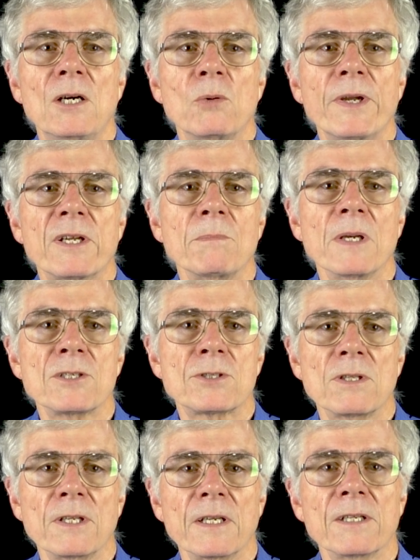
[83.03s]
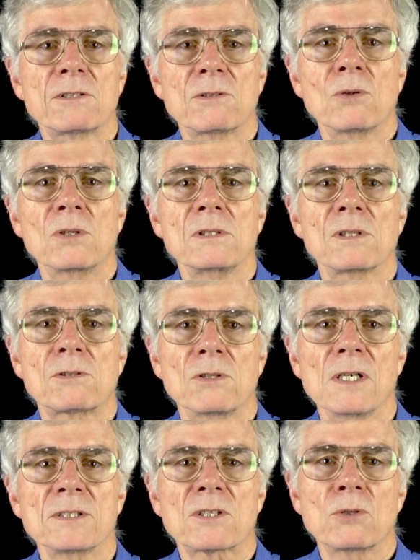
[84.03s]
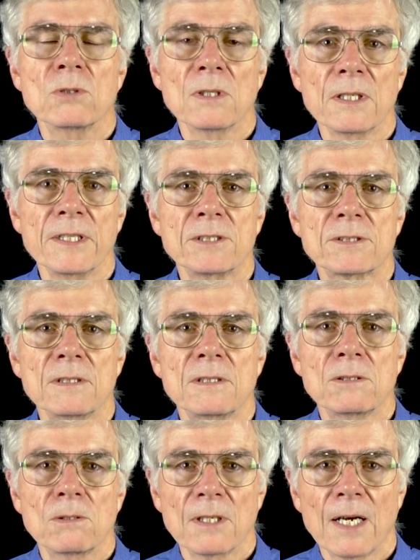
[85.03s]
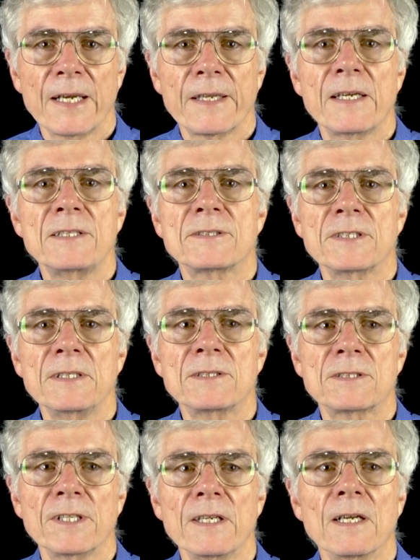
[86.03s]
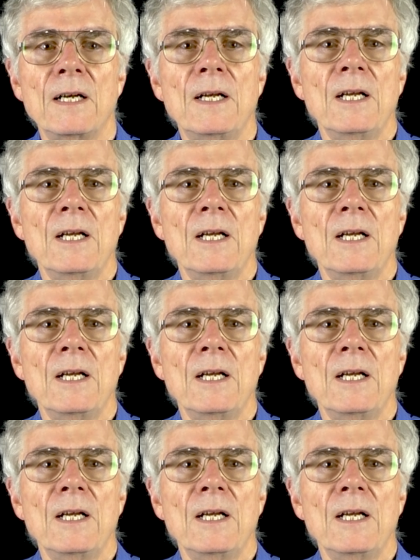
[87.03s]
we can measure the interaural cross-correlation, or IACC,